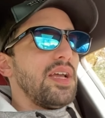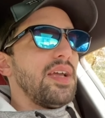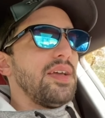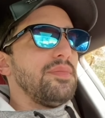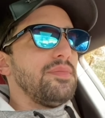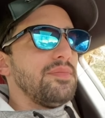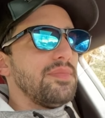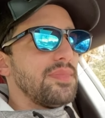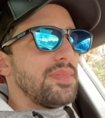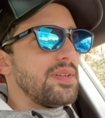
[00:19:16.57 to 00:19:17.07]

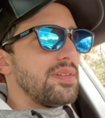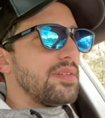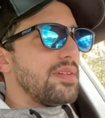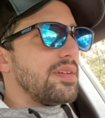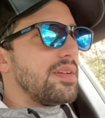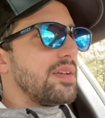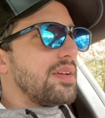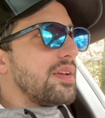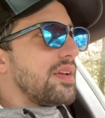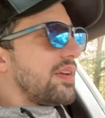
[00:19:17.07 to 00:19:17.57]

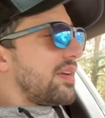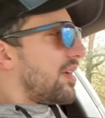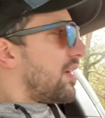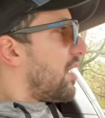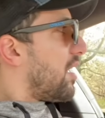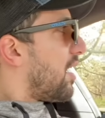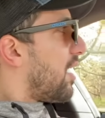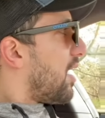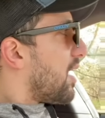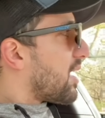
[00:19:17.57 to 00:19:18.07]

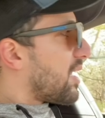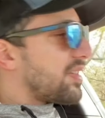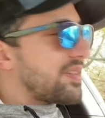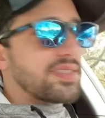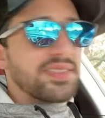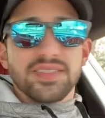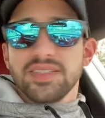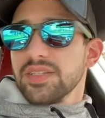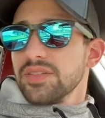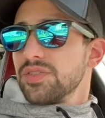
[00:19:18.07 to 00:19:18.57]
And I got
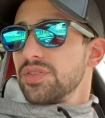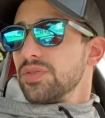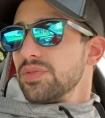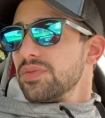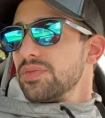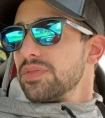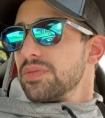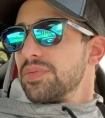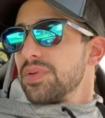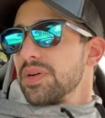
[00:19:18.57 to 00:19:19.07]
this thing
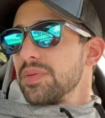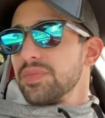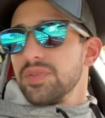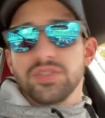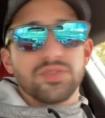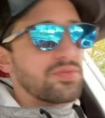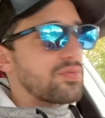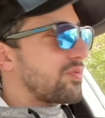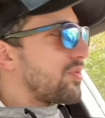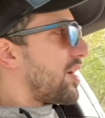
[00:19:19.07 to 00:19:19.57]
tuned pretty
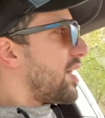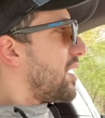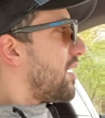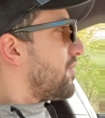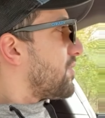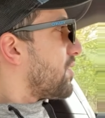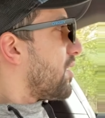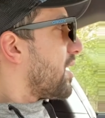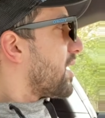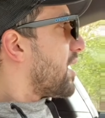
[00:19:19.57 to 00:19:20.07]
much right
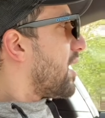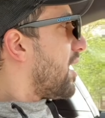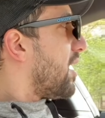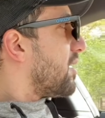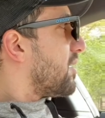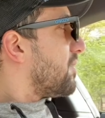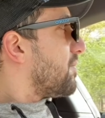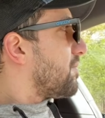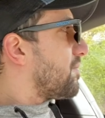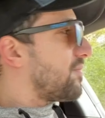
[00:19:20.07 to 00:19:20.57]
after I got
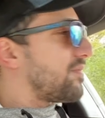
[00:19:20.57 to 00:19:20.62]
it.